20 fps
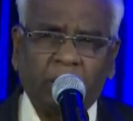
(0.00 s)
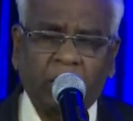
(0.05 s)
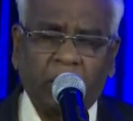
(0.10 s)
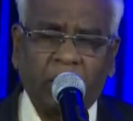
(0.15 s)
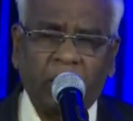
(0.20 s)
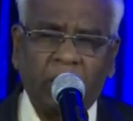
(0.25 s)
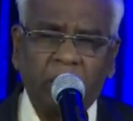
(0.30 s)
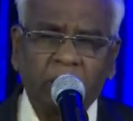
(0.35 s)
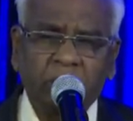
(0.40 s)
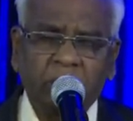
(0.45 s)

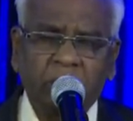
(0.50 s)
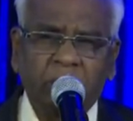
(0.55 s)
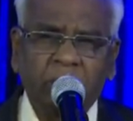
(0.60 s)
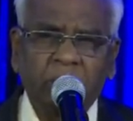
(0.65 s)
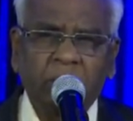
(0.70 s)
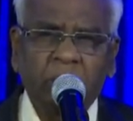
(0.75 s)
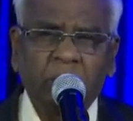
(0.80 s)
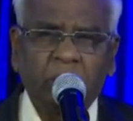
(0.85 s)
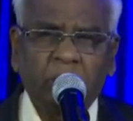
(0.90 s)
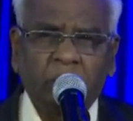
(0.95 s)
thank
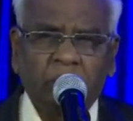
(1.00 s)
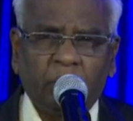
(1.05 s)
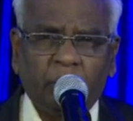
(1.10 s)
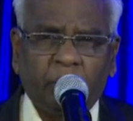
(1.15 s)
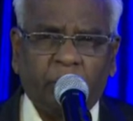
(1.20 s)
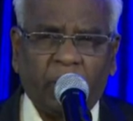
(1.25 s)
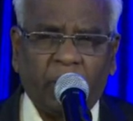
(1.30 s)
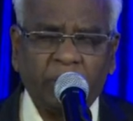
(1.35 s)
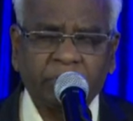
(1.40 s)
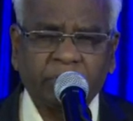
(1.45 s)

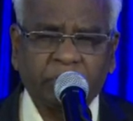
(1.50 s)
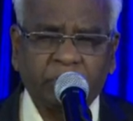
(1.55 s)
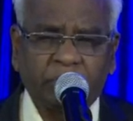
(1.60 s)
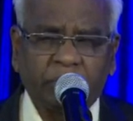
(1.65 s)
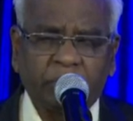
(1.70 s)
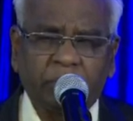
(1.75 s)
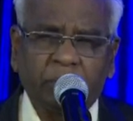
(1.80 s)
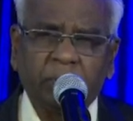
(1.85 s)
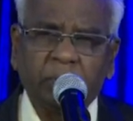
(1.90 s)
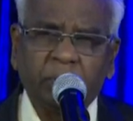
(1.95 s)

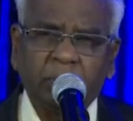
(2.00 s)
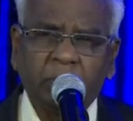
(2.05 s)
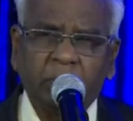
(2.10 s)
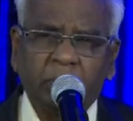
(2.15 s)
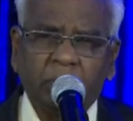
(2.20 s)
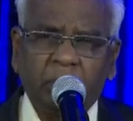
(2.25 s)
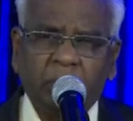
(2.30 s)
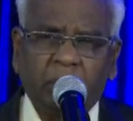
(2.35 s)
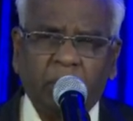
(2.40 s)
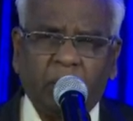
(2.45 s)
Pastor
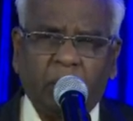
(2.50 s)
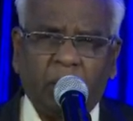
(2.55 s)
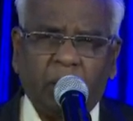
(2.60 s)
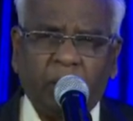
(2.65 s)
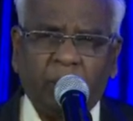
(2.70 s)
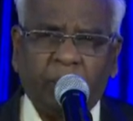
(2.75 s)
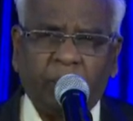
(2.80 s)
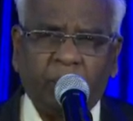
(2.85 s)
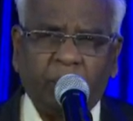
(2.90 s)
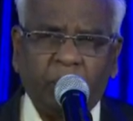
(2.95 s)

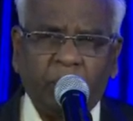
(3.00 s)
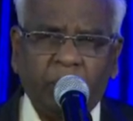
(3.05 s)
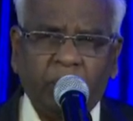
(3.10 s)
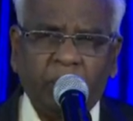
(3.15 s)
of